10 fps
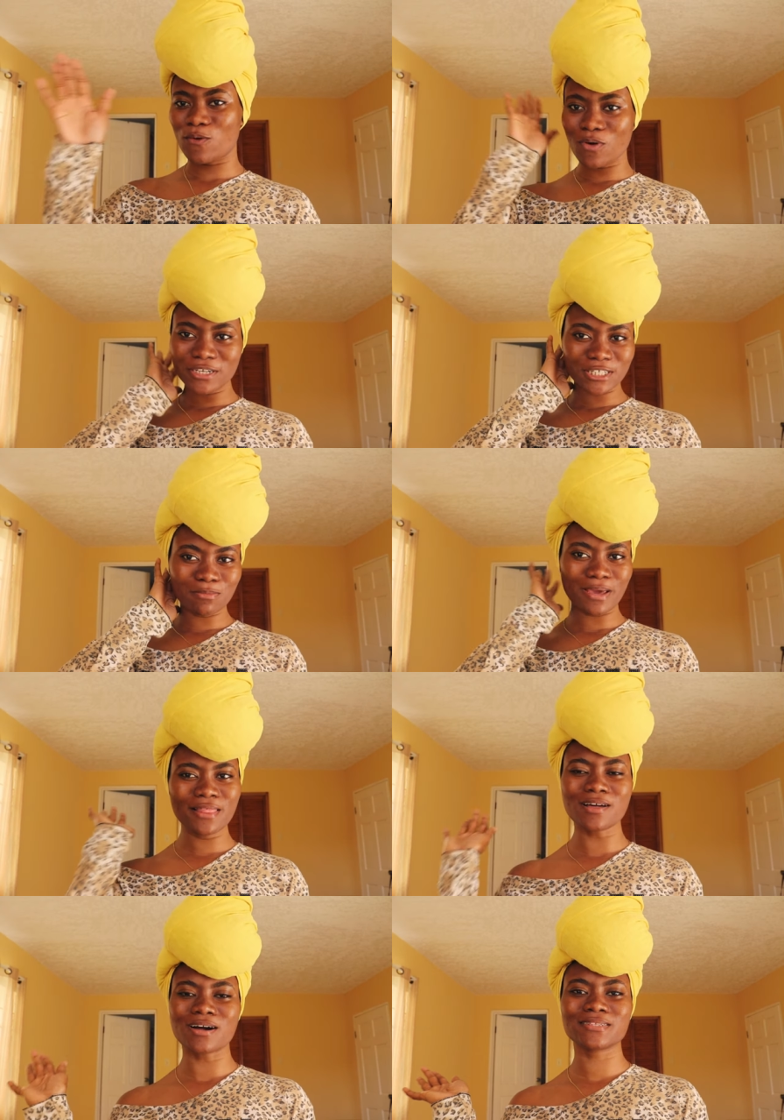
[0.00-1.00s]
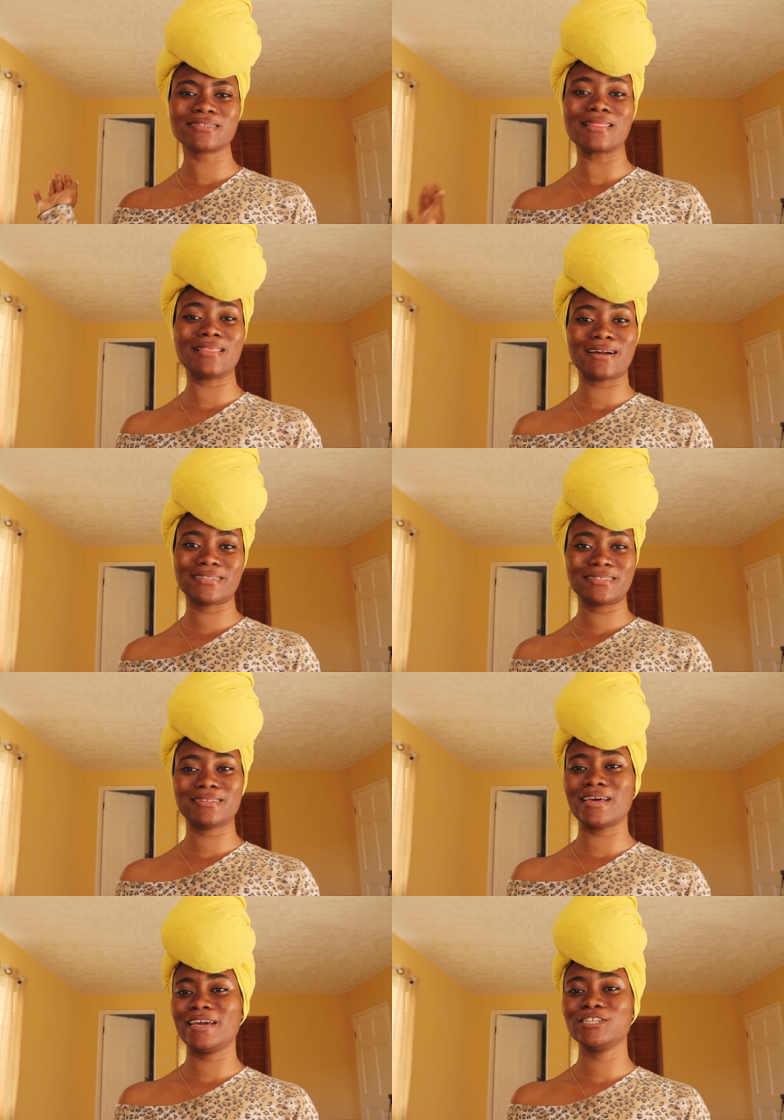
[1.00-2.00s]
washed my locks last
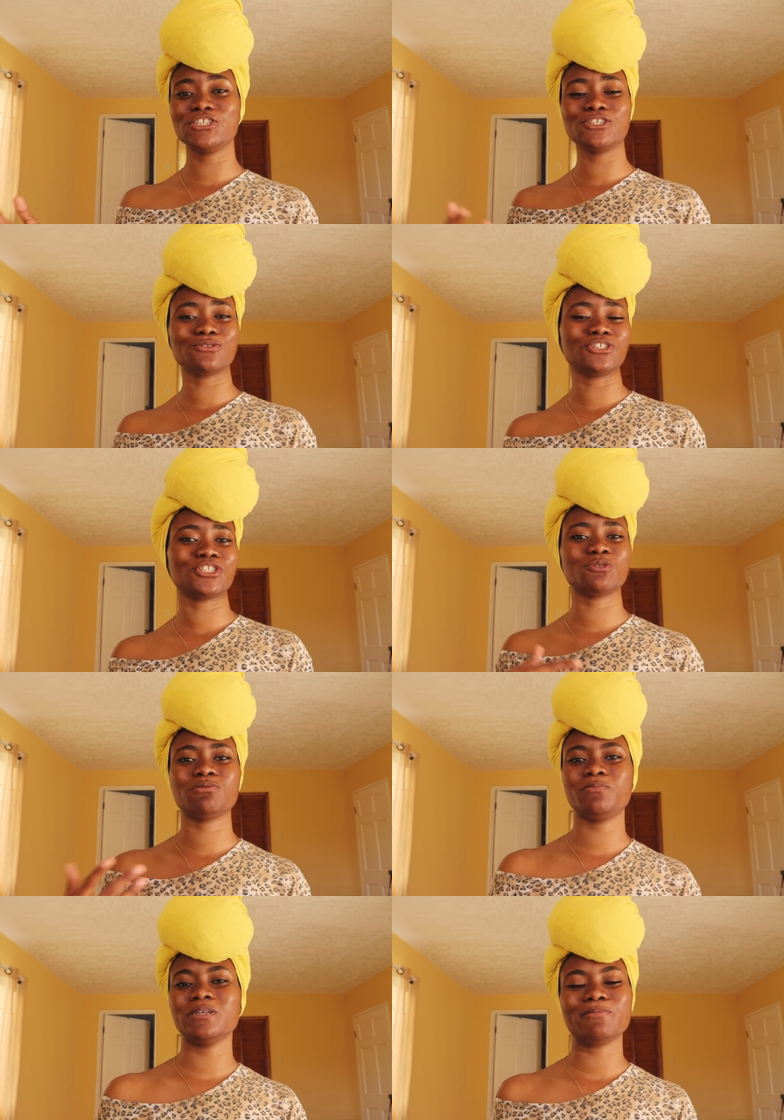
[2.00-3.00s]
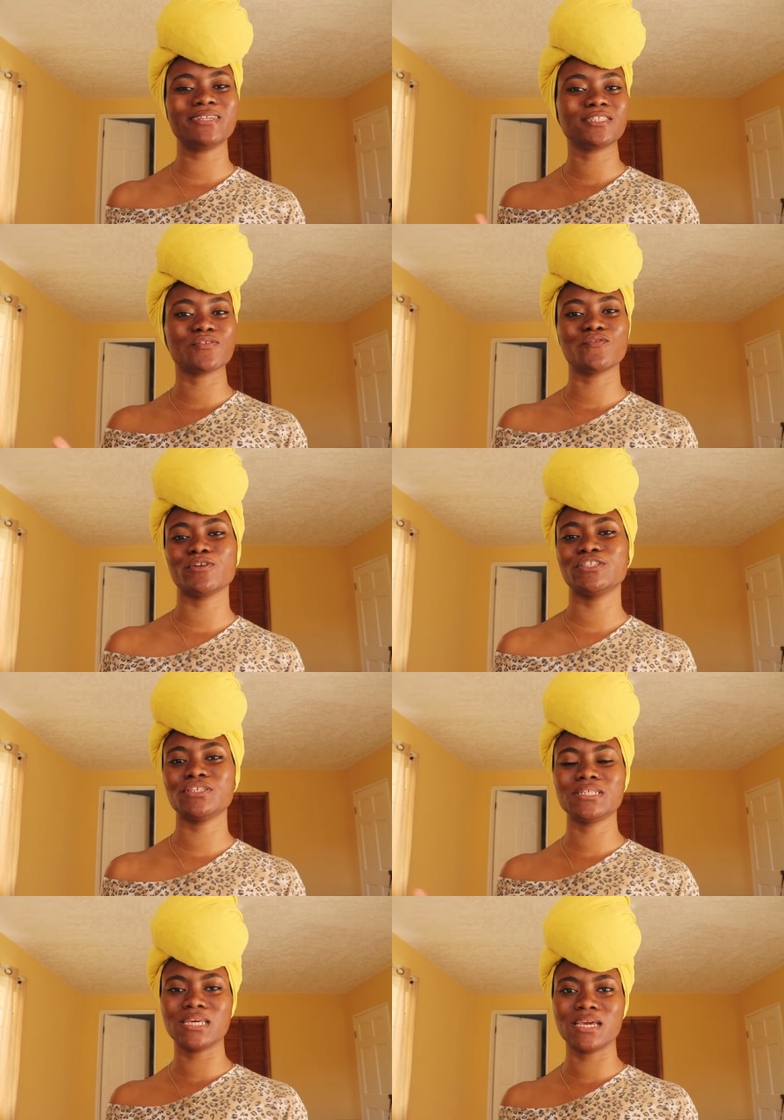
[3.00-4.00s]
night you know just to prepare myself for
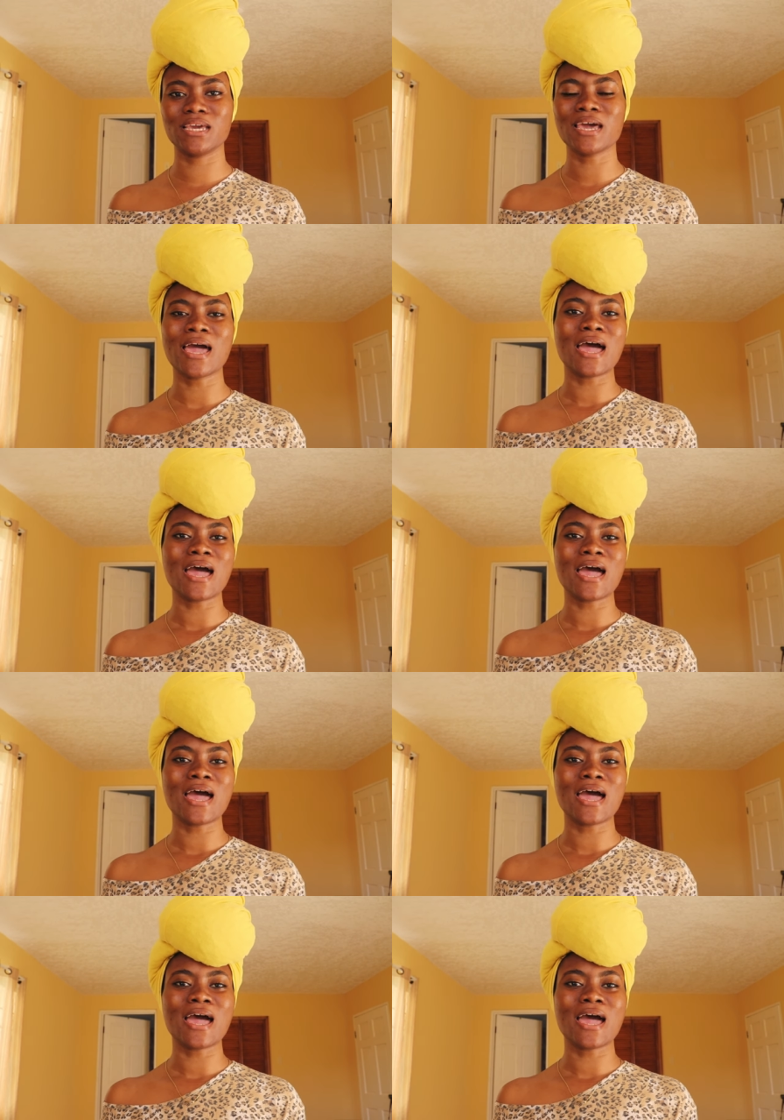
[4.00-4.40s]
today